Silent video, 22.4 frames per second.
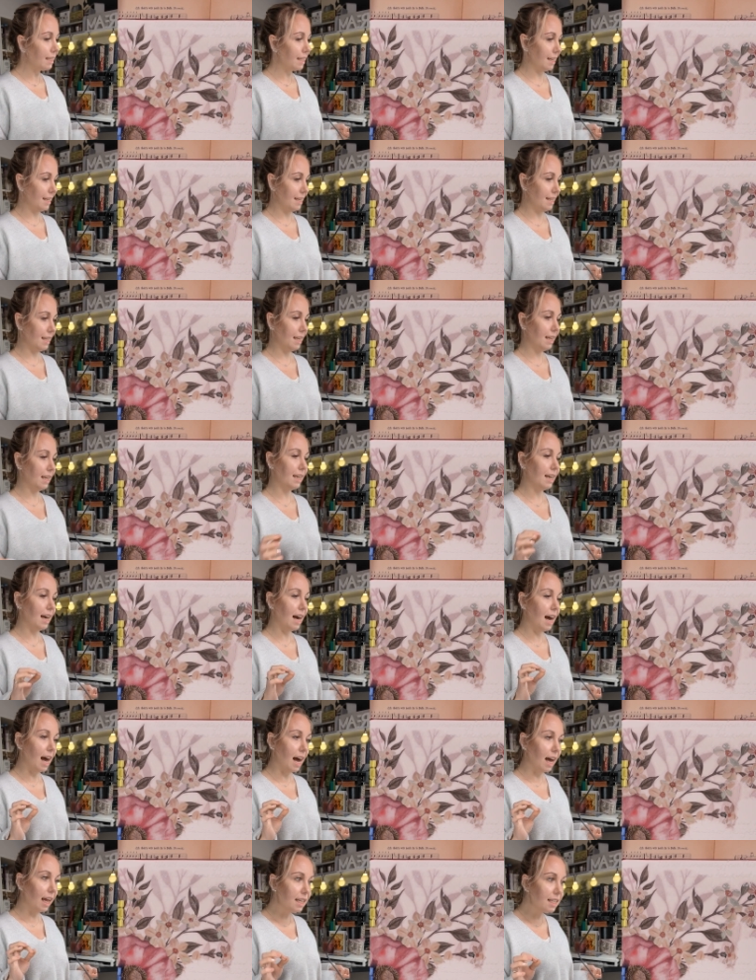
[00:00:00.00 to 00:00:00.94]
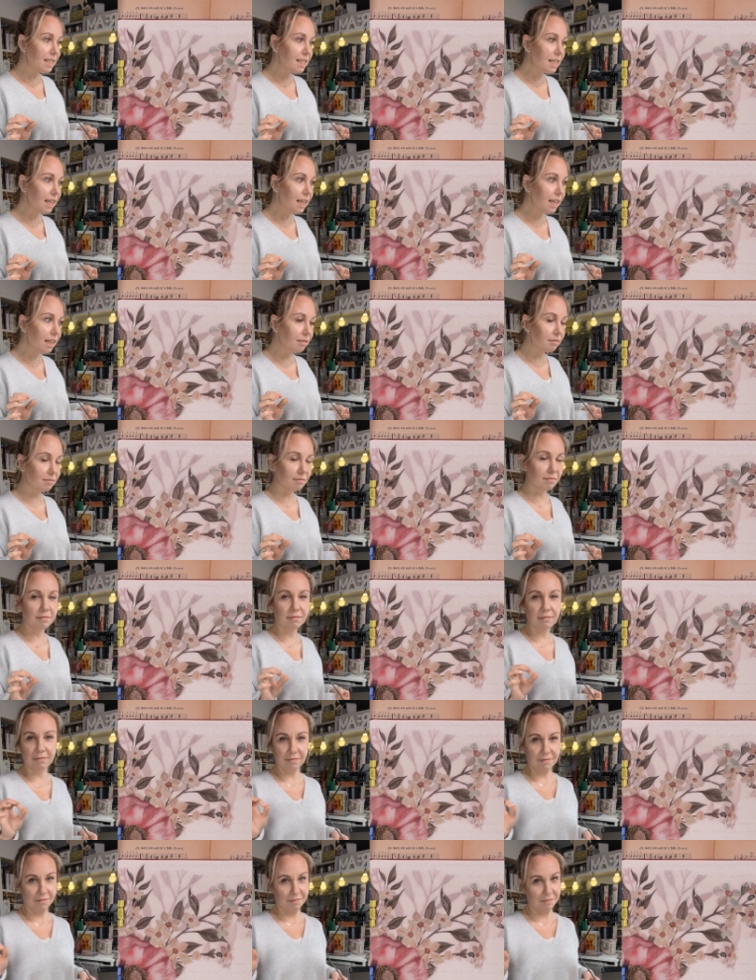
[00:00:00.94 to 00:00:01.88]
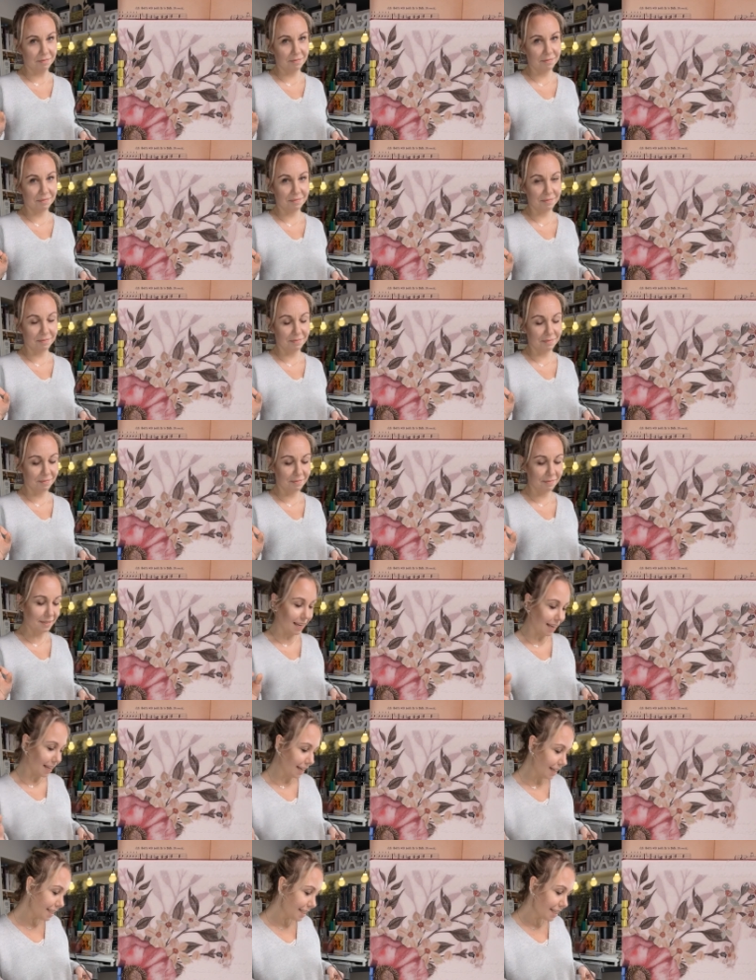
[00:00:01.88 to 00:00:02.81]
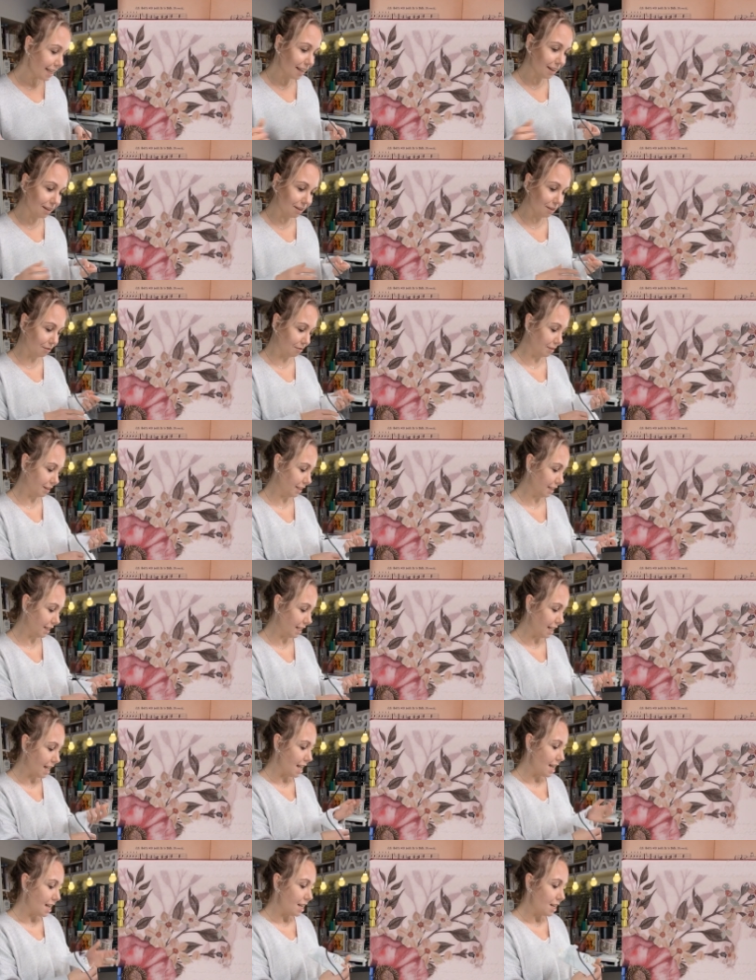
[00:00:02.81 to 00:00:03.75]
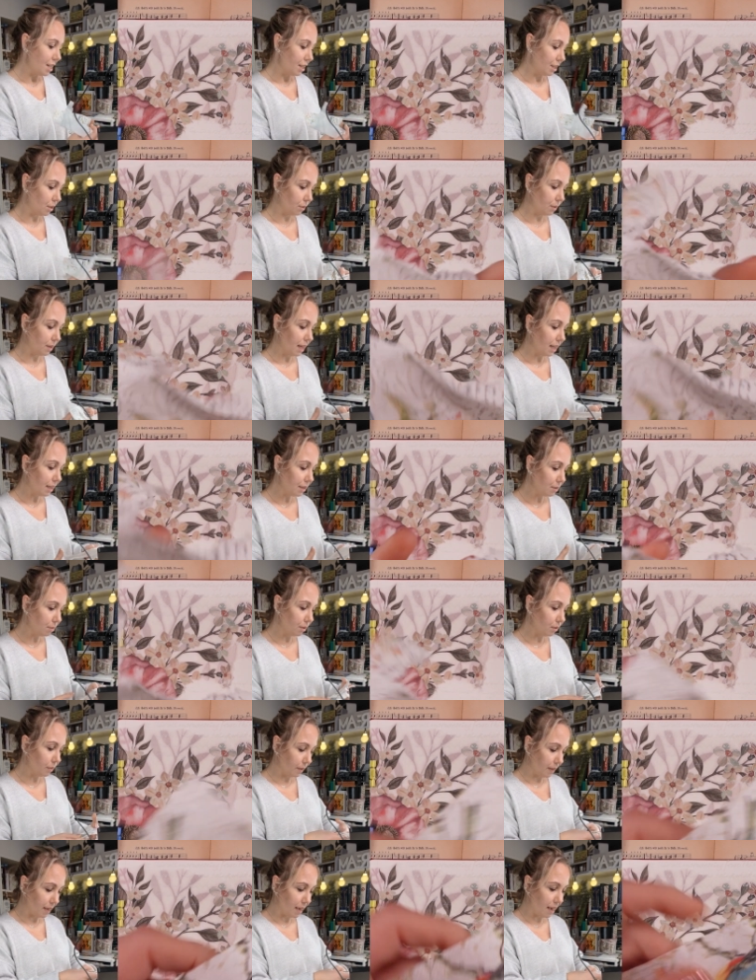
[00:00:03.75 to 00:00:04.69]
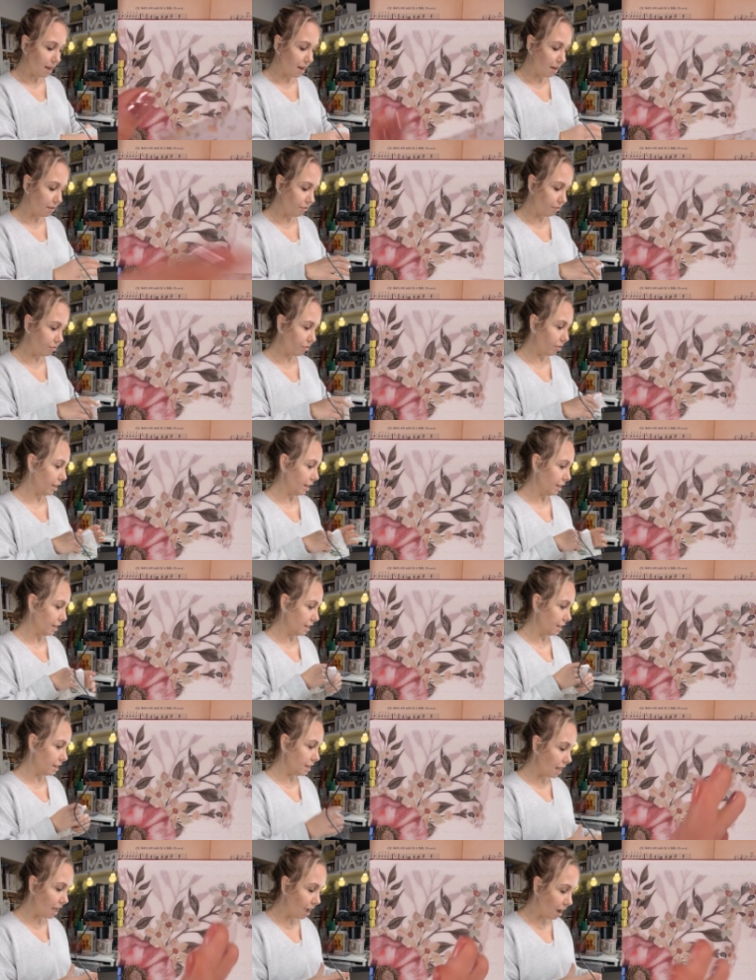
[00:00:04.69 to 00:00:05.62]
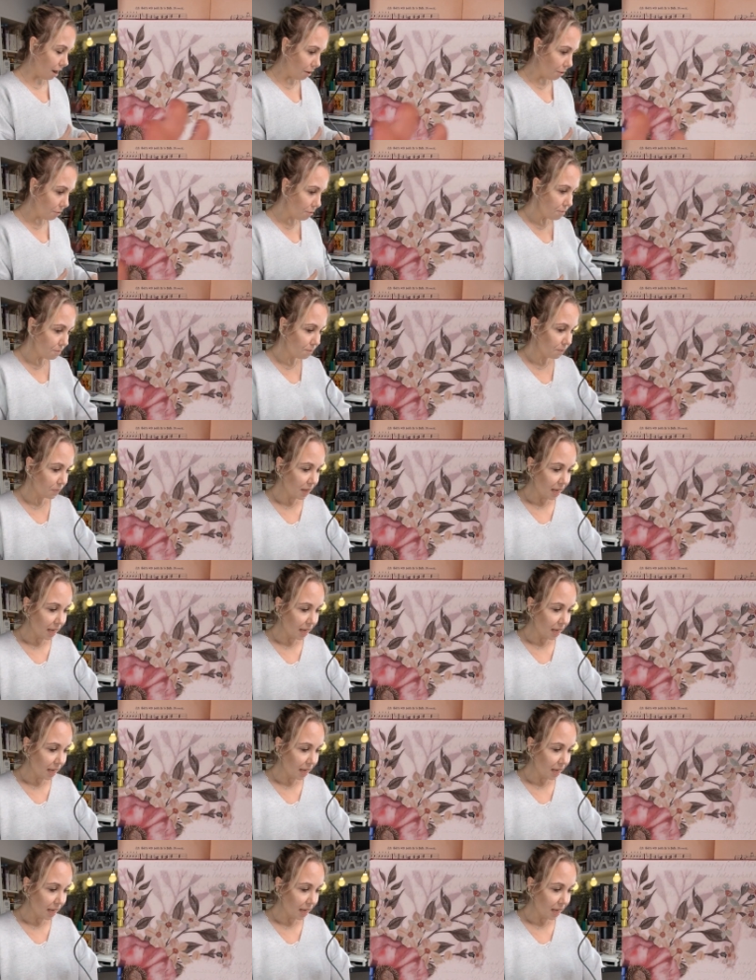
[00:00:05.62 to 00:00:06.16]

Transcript: And I think honestly I love it. So that's what we have right now.